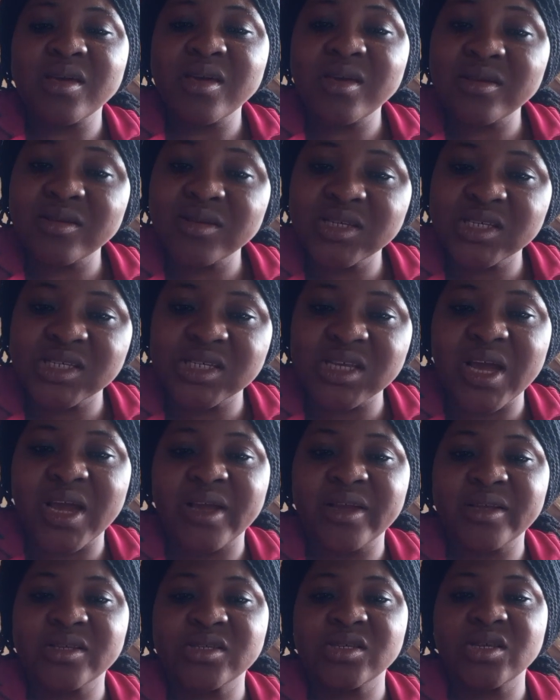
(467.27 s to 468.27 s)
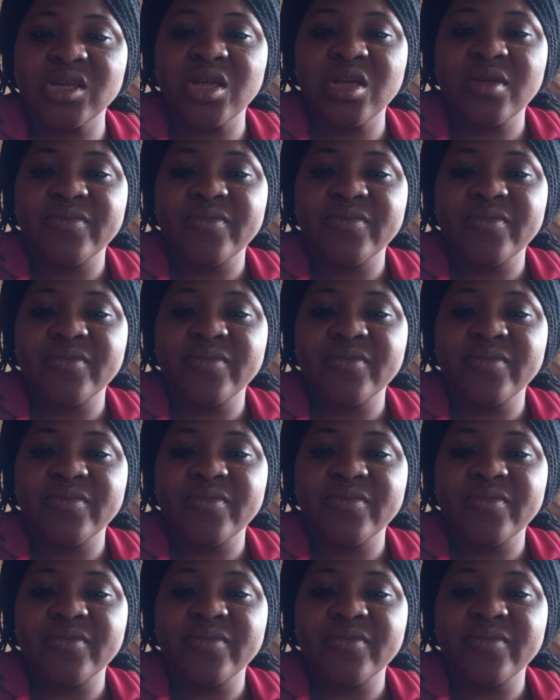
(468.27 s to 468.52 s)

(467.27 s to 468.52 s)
insight.